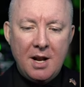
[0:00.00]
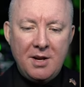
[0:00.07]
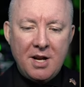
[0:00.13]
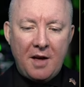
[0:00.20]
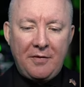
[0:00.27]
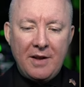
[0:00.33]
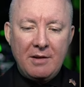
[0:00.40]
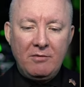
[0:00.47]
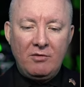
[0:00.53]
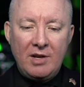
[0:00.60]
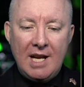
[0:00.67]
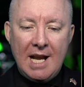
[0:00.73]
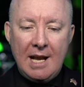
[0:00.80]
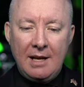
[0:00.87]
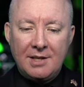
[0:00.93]
Nothing
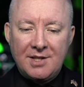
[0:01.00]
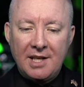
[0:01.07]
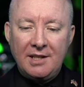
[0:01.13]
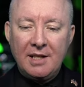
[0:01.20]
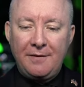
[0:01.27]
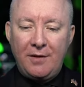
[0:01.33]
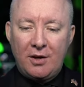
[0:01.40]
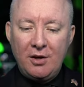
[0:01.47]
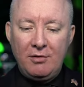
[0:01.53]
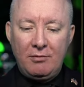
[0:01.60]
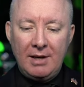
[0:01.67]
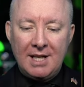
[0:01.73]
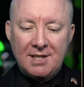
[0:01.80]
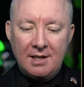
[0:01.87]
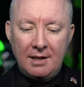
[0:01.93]
really significant
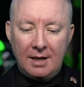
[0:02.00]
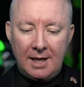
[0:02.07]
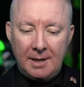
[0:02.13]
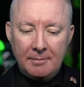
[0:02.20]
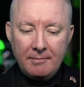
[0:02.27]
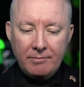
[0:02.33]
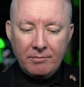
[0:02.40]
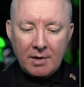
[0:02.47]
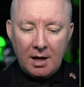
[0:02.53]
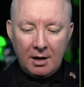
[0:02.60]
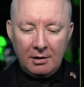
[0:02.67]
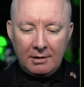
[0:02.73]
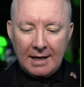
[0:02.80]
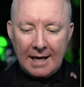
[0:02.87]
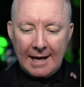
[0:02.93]
recently.
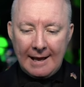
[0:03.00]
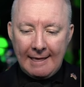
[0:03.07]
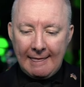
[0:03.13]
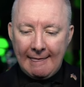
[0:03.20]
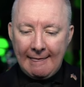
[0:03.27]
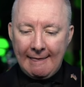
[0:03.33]
Okay.